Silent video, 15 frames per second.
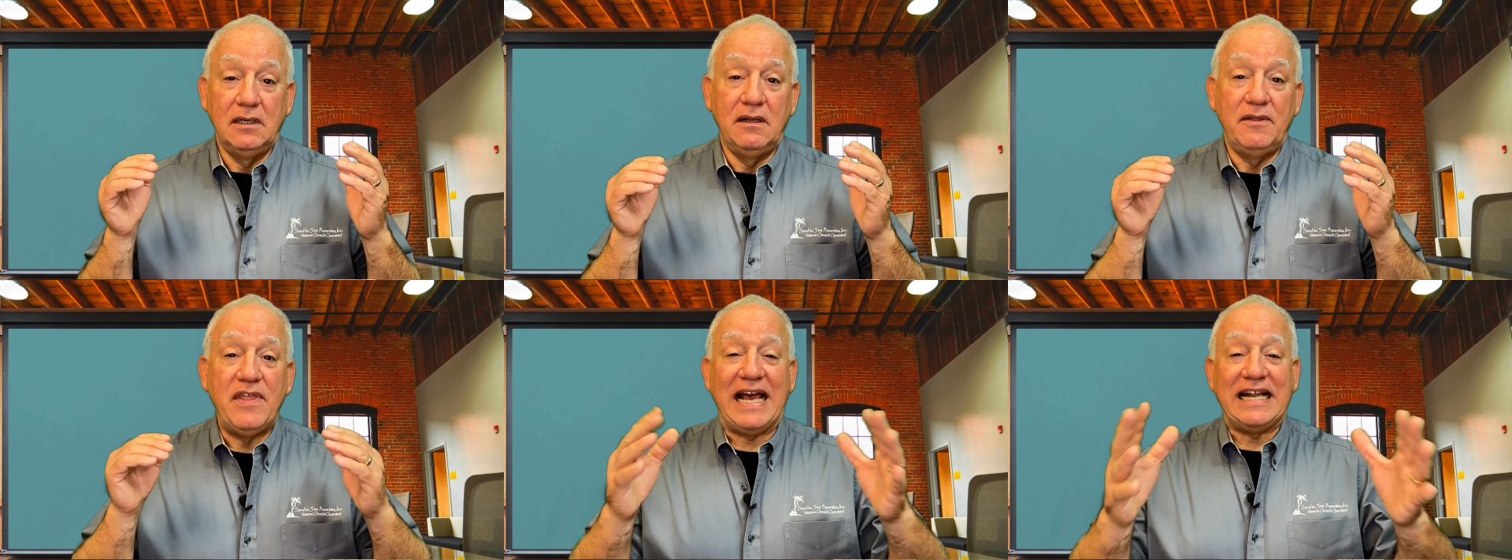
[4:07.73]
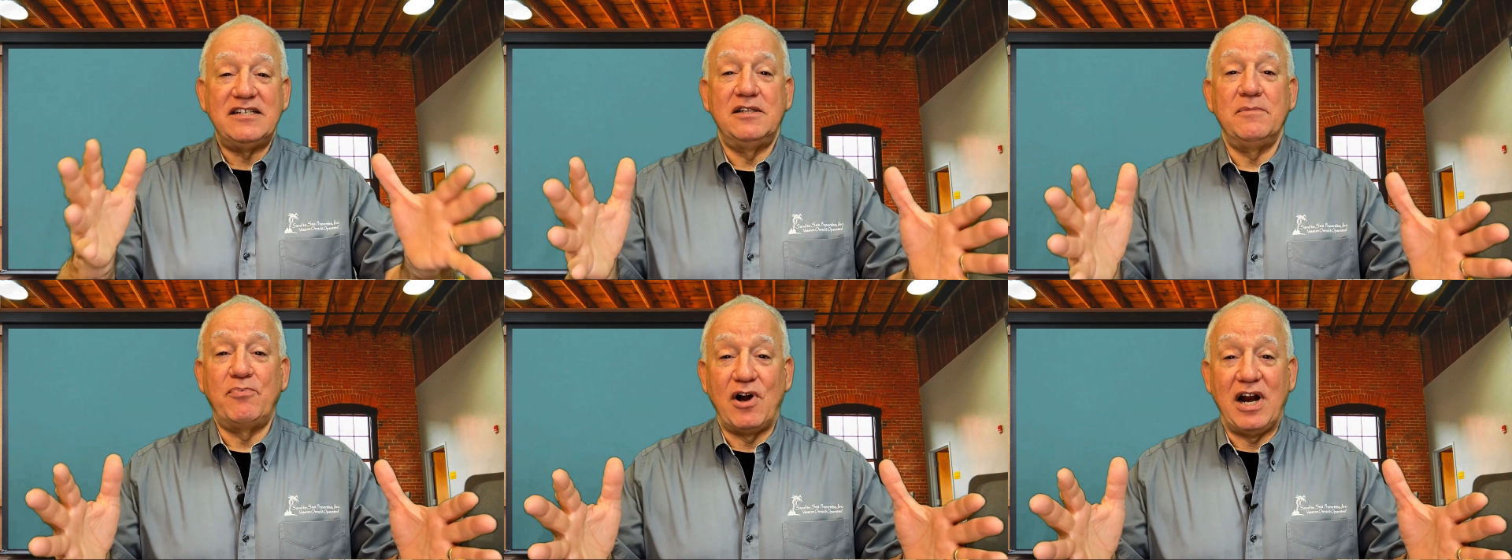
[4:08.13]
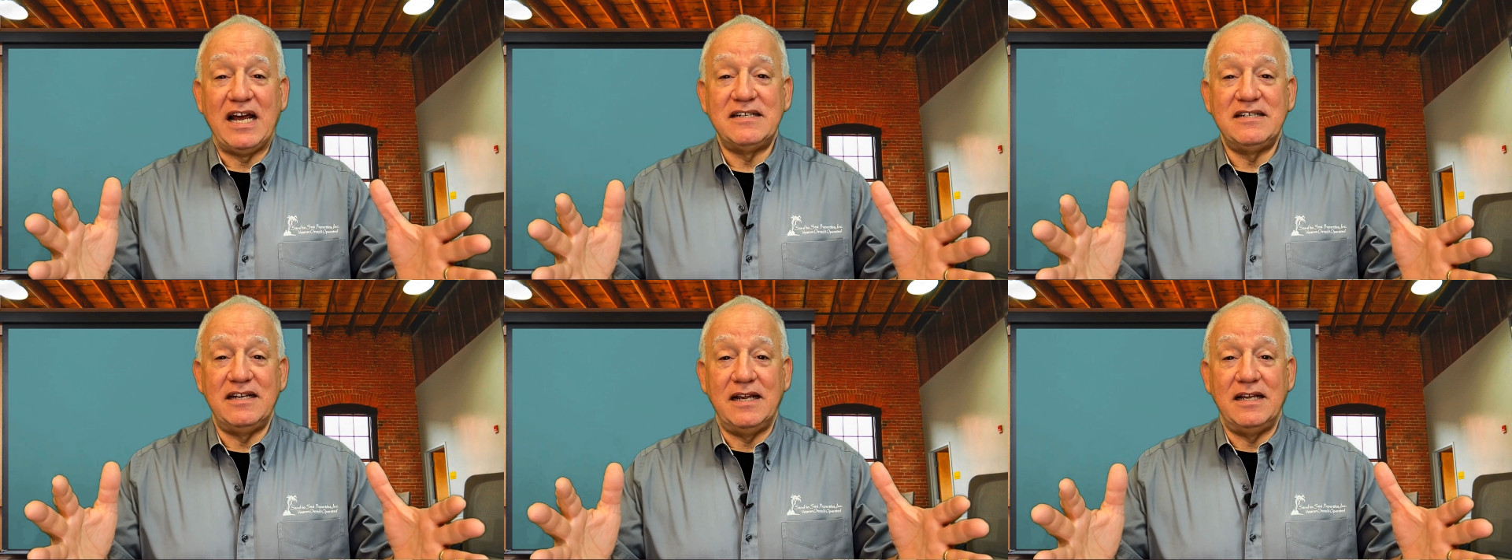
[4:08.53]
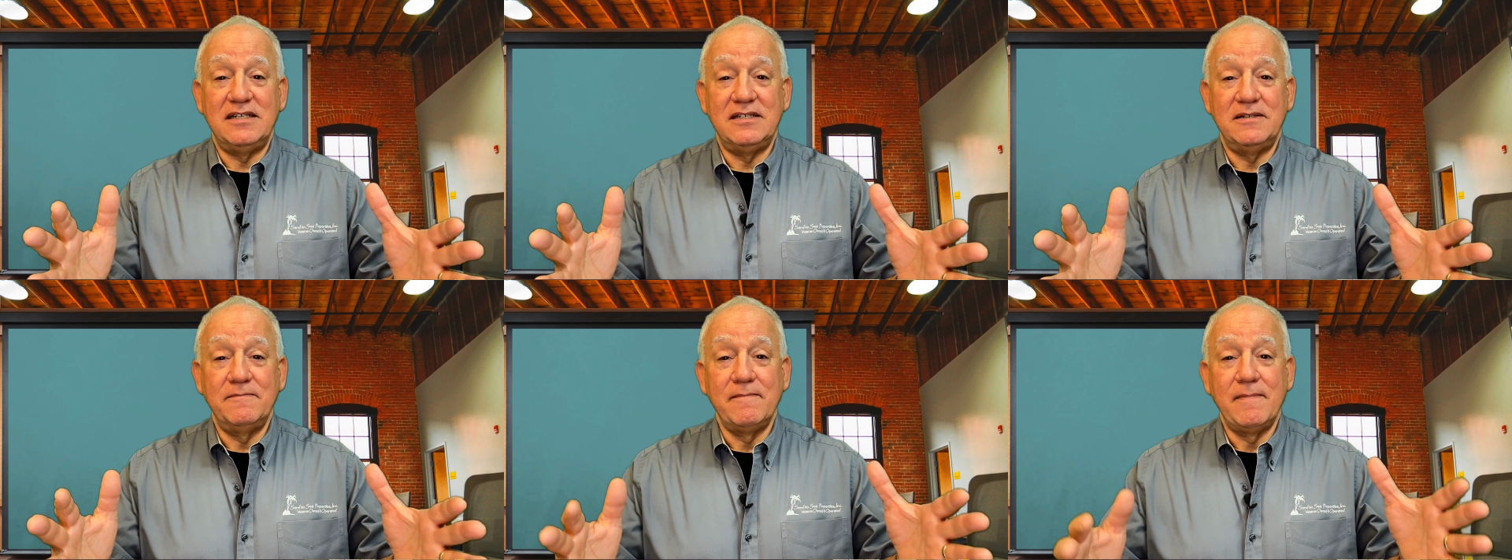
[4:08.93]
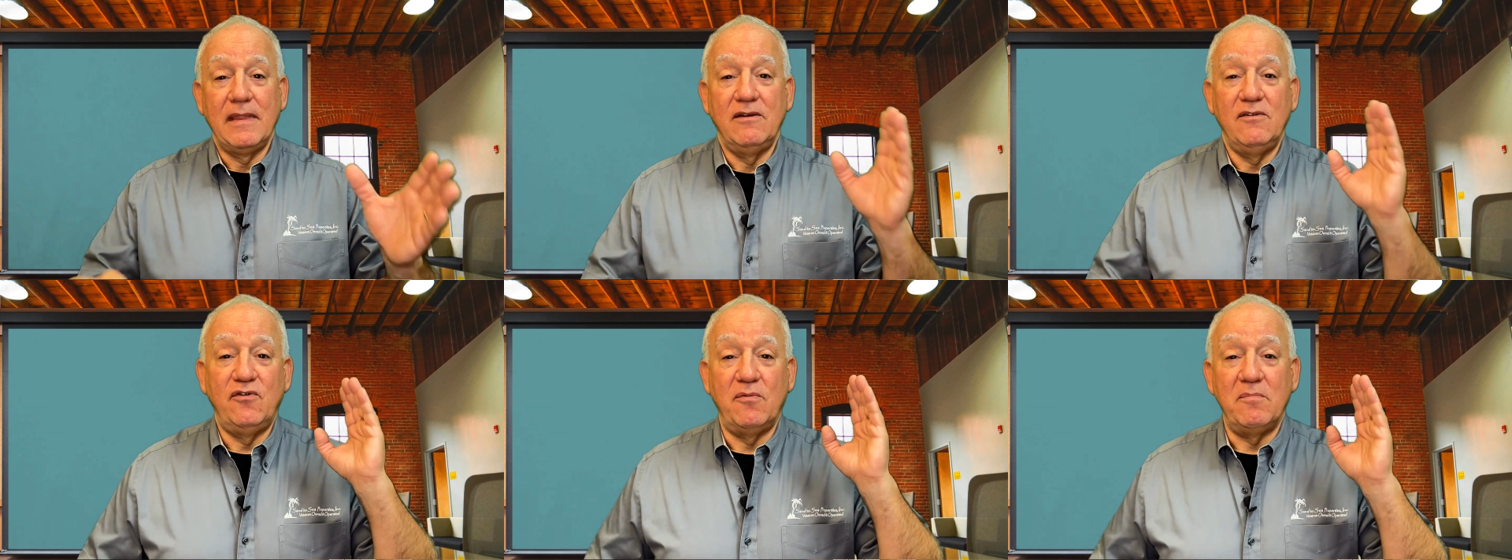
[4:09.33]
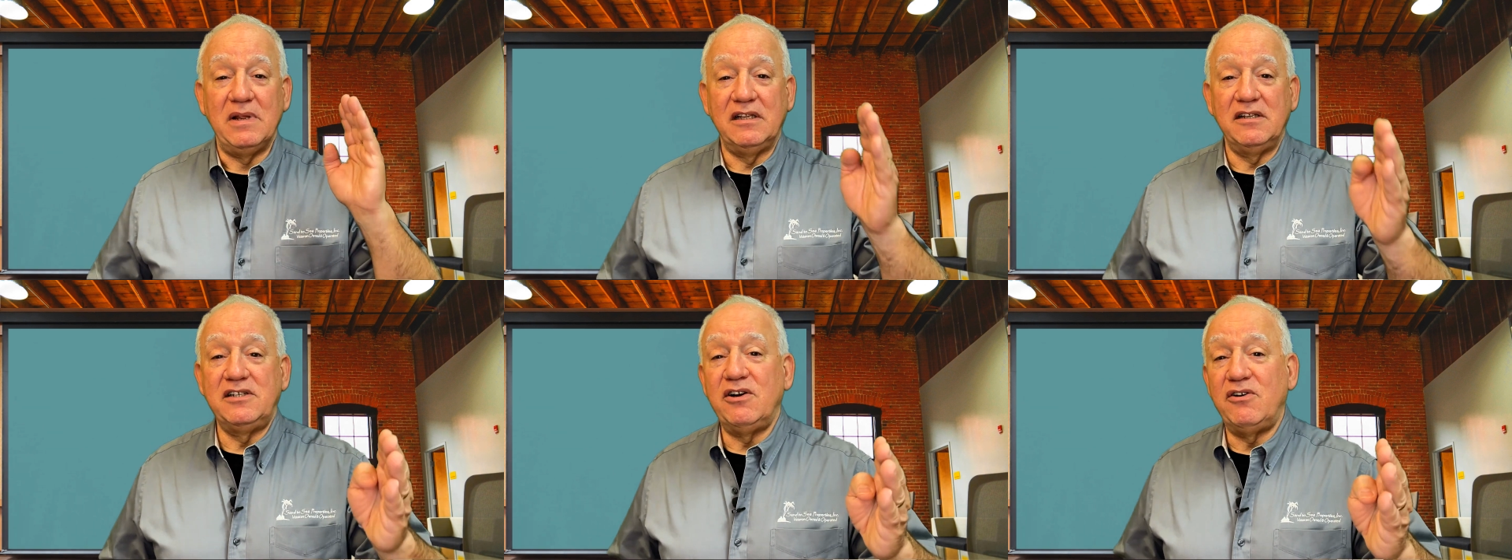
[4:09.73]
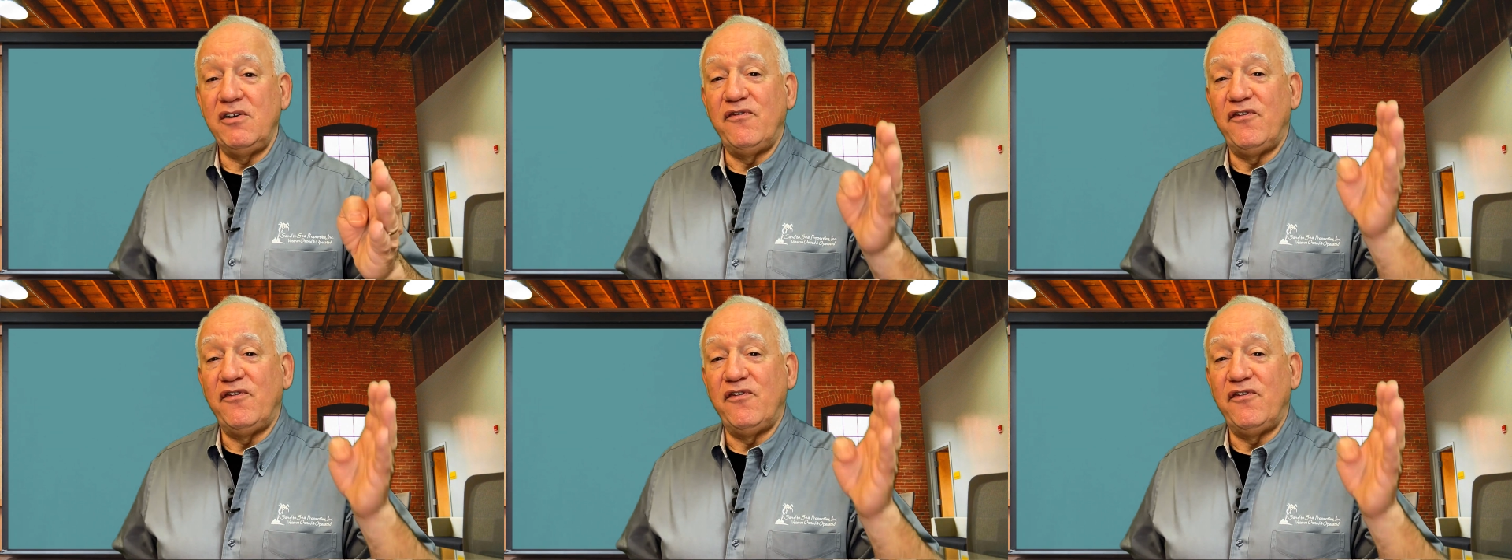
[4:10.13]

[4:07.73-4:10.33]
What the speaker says: That's the process for military